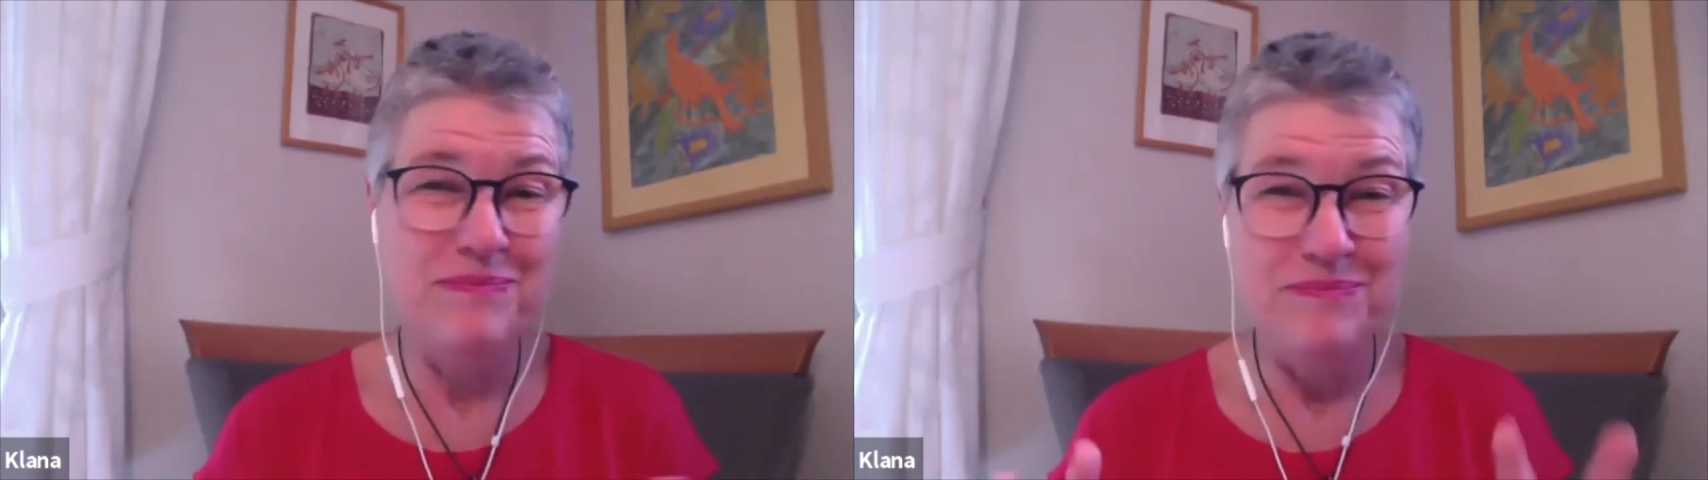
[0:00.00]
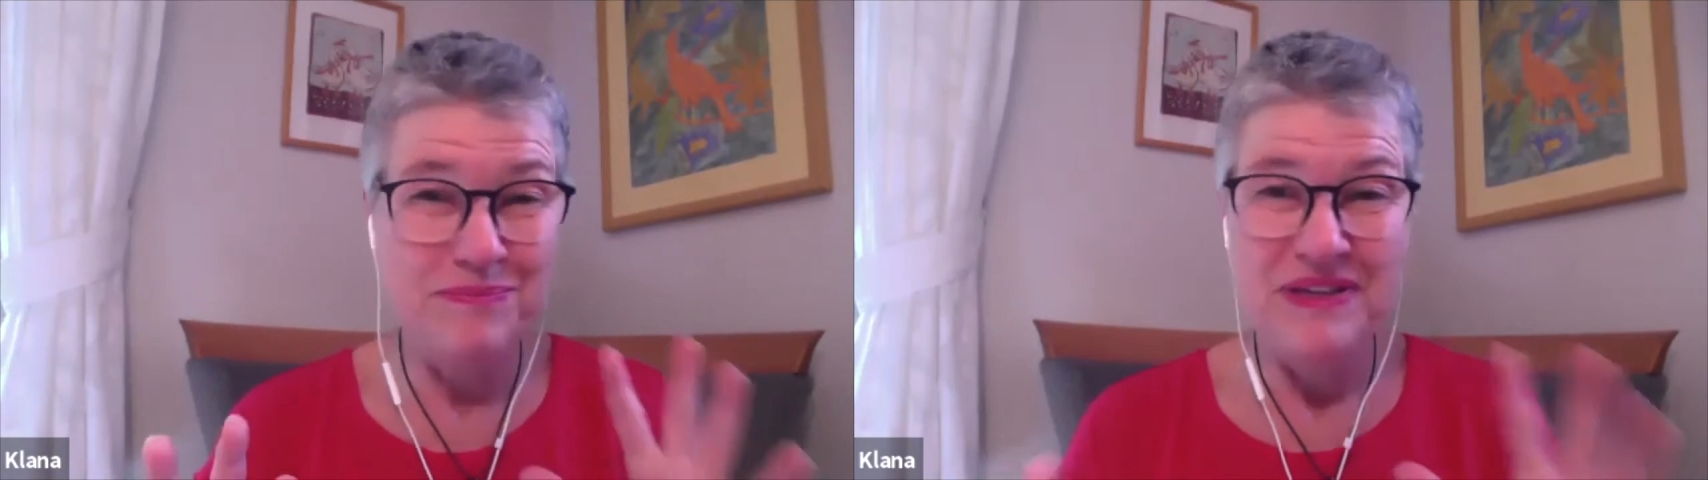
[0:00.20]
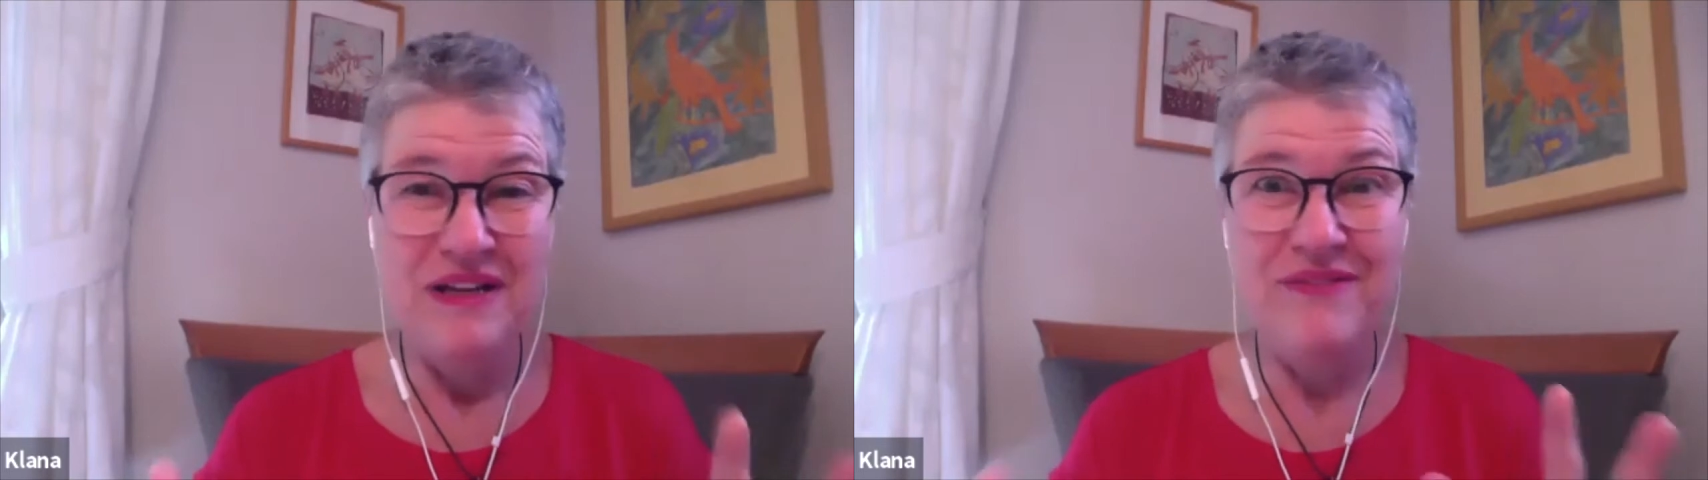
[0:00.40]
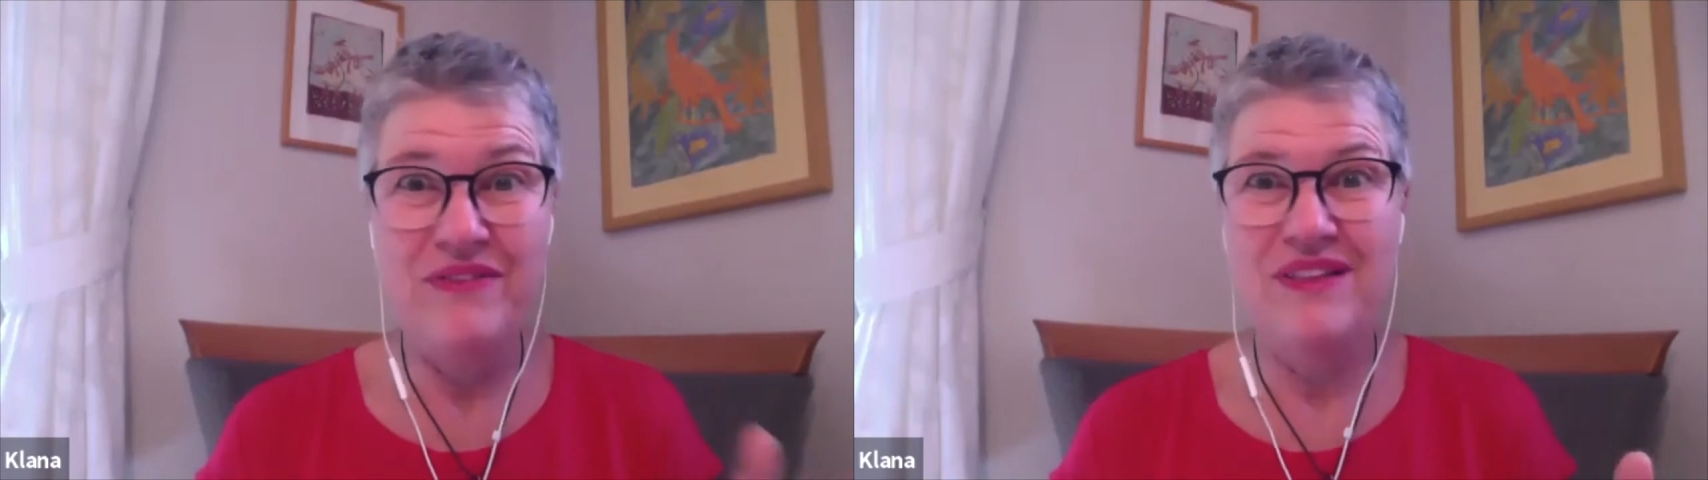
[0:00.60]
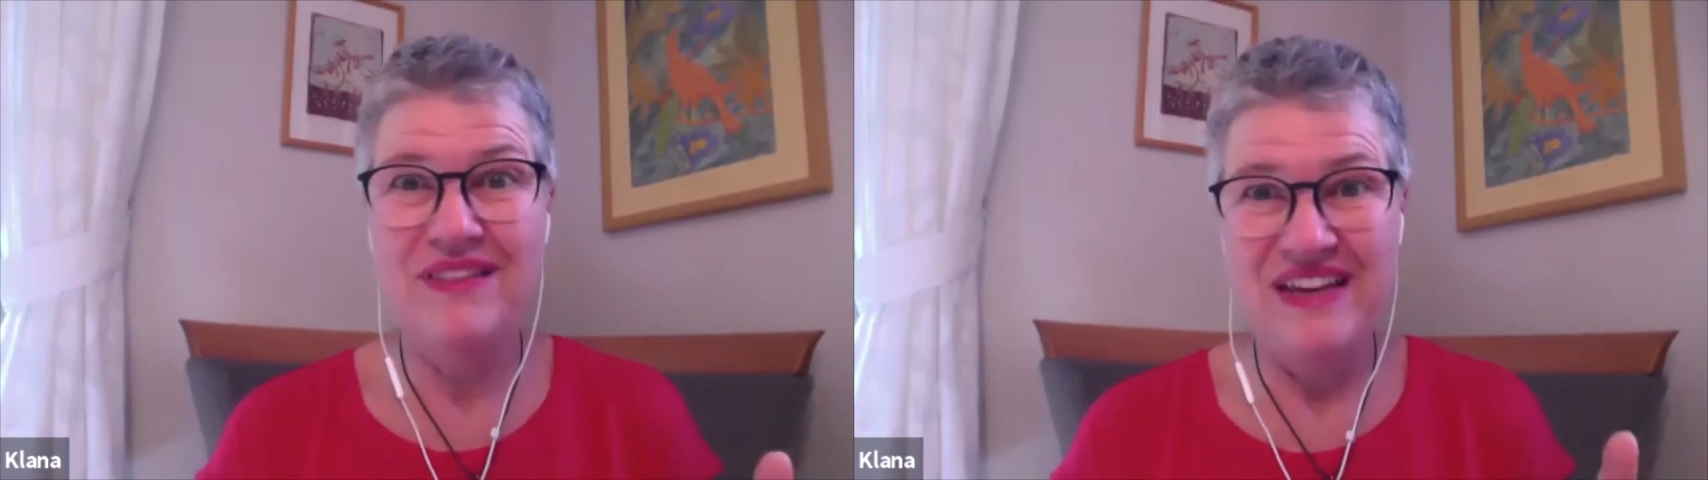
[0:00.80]
be
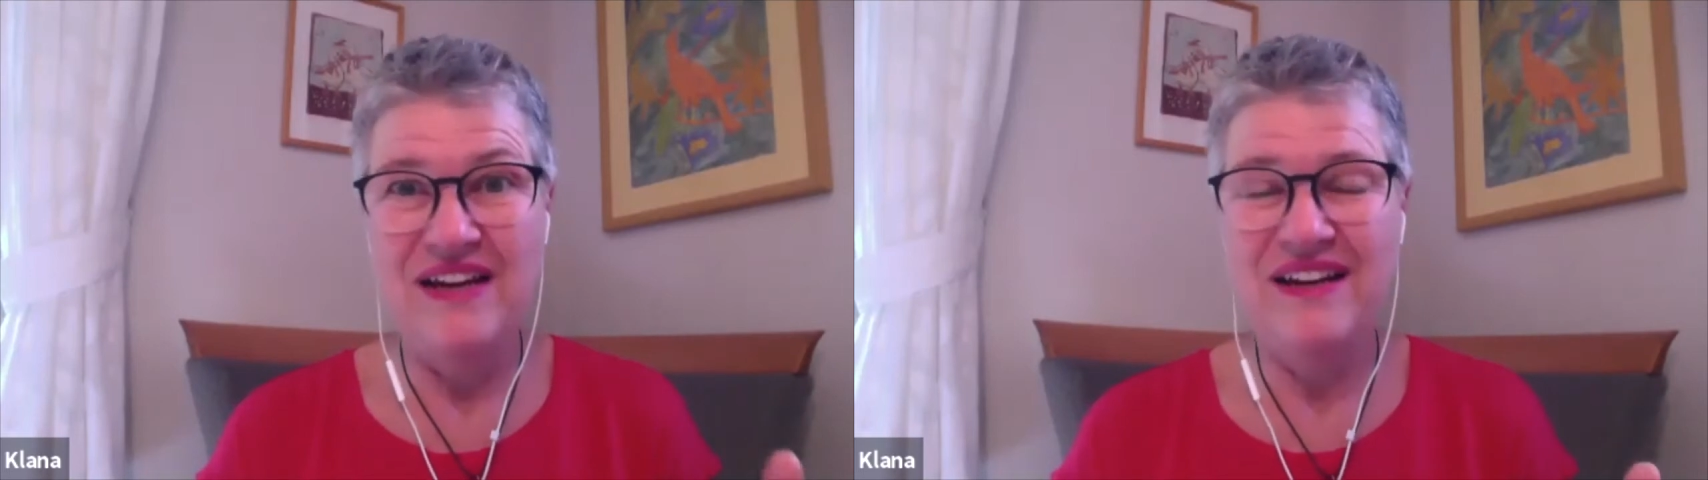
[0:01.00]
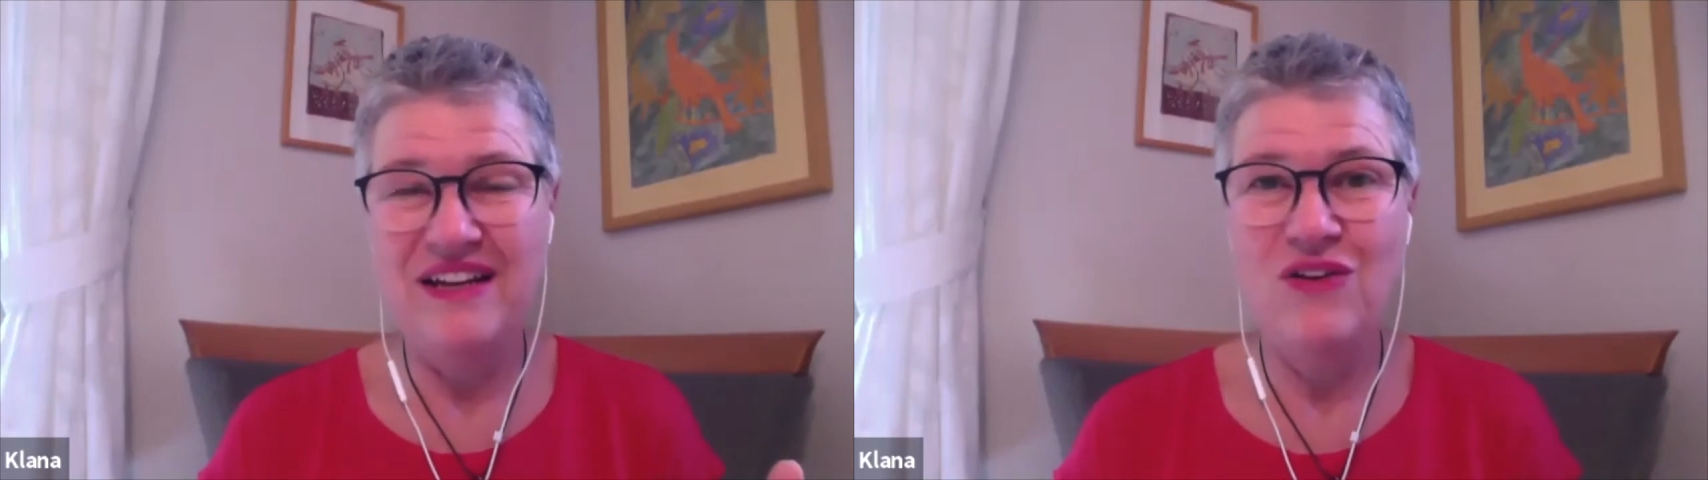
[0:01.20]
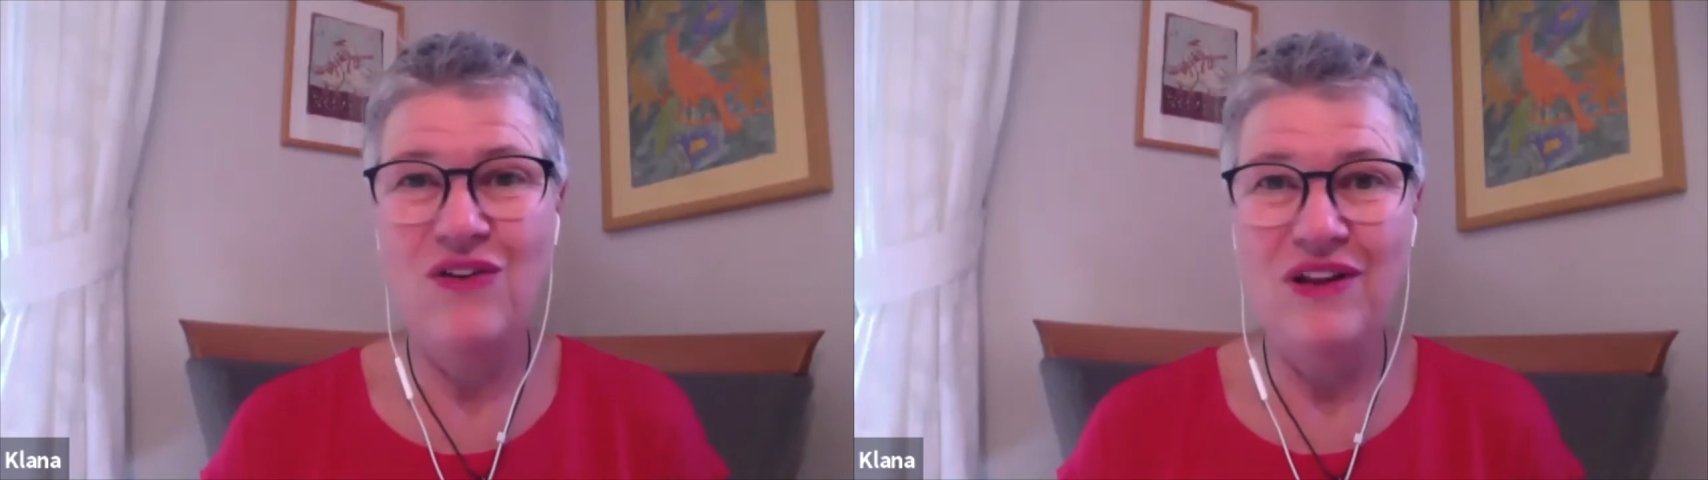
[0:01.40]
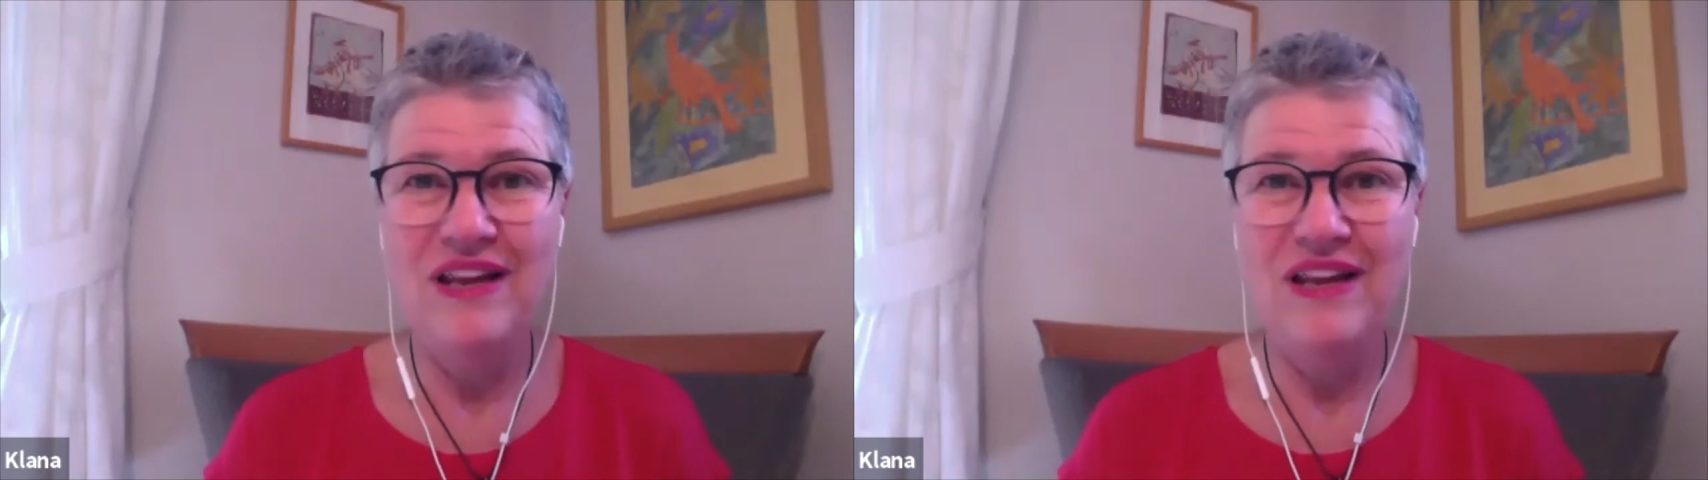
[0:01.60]
living there at all.